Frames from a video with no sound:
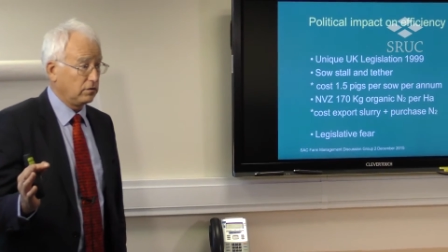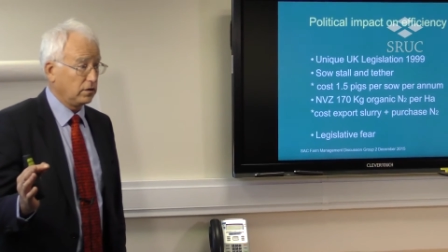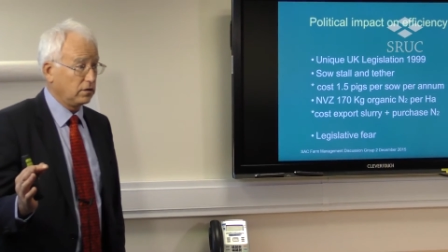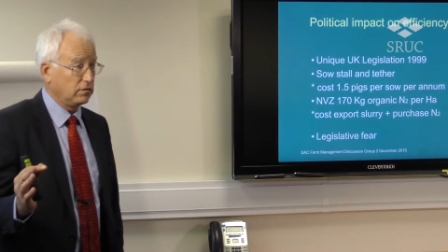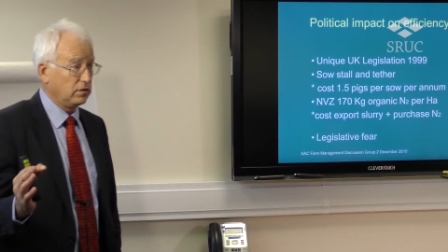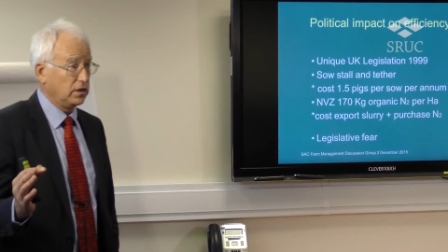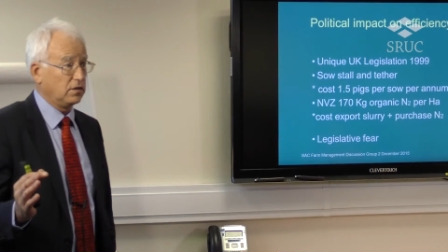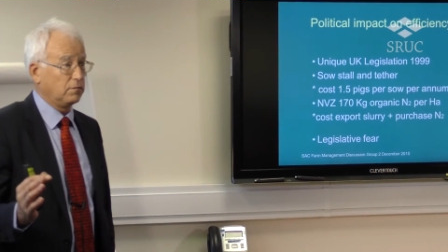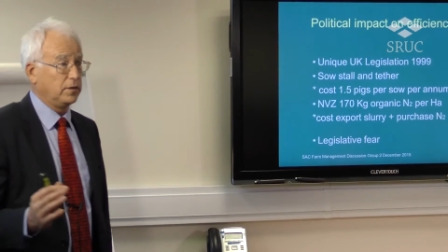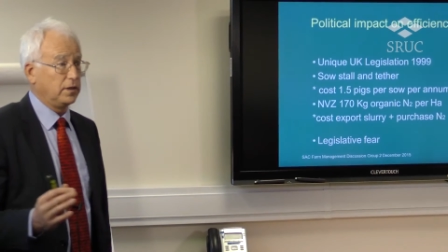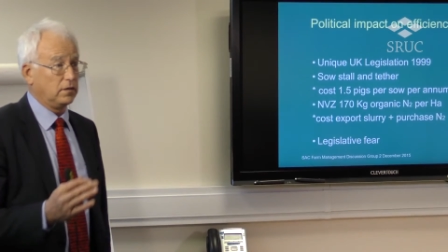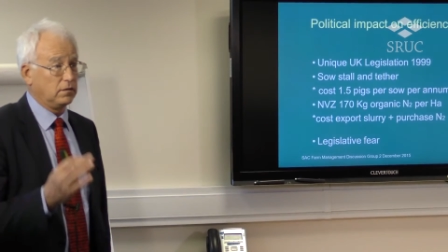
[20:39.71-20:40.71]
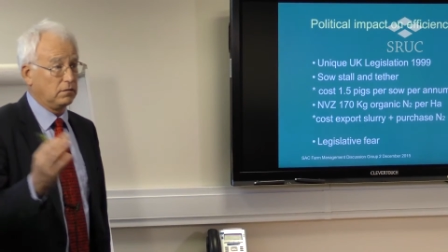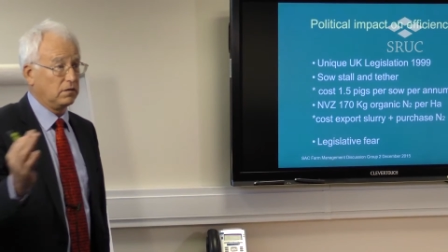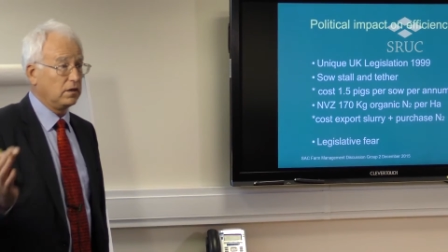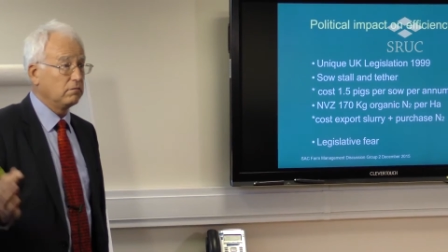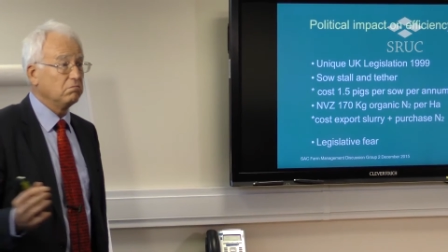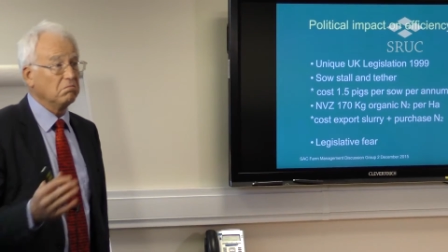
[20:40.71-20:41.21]
That's the next big
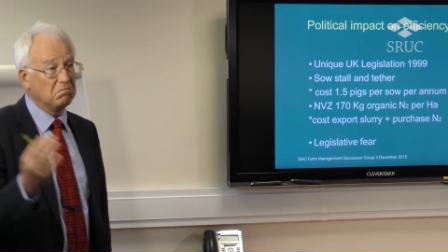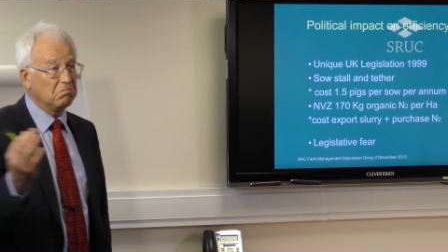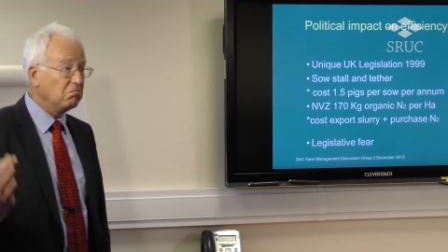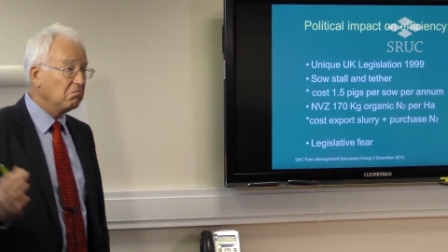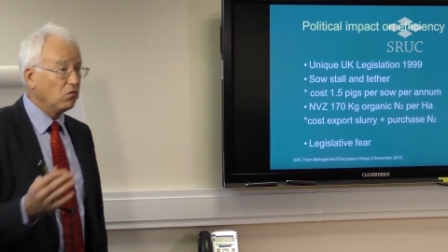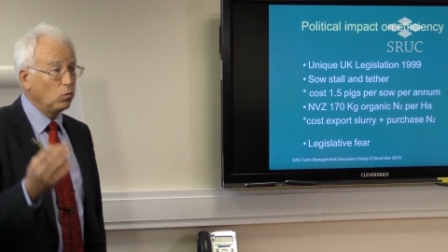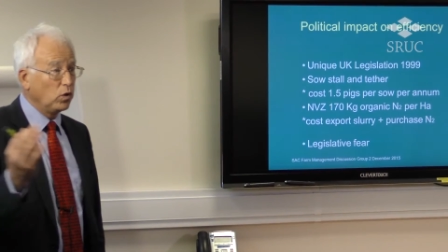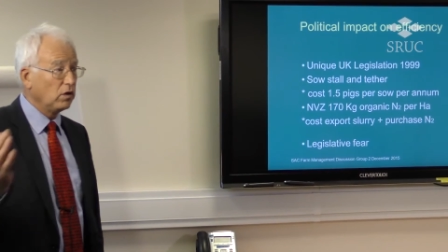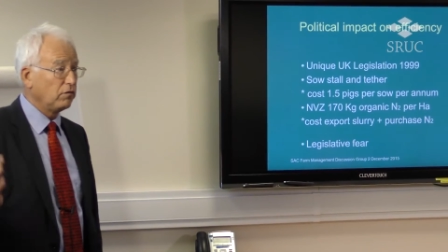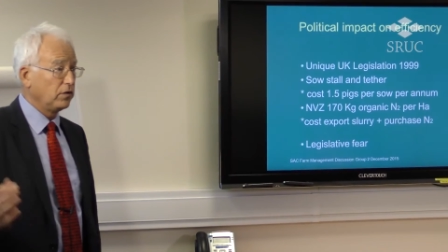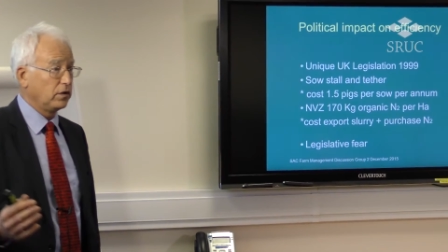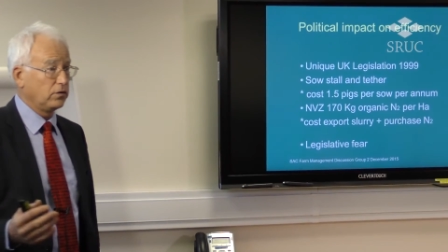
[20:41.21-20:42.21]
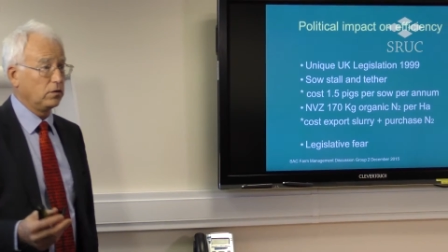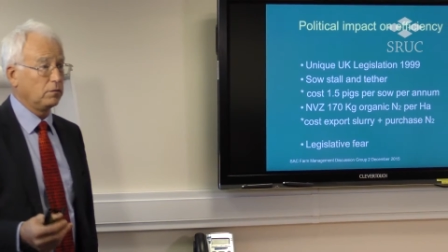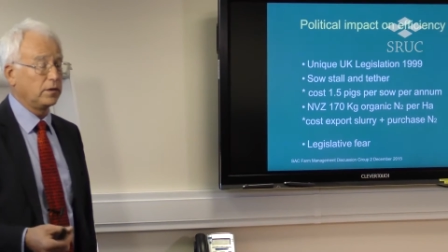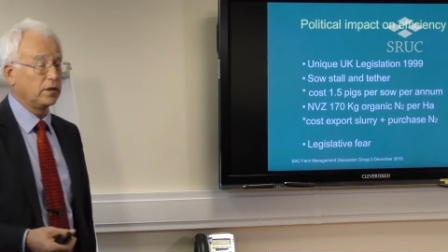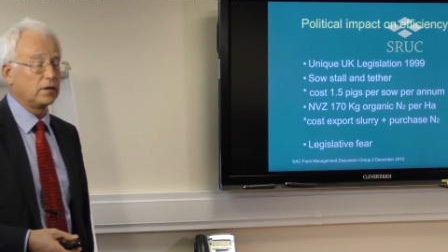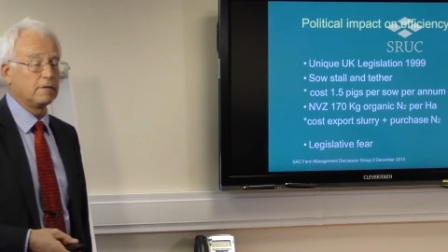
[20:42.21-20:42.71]
welfare
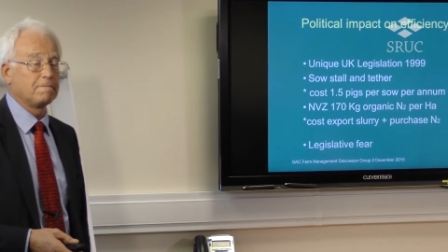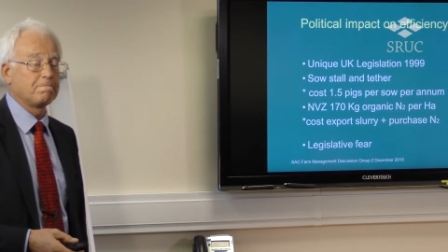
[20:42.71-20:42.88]
topic.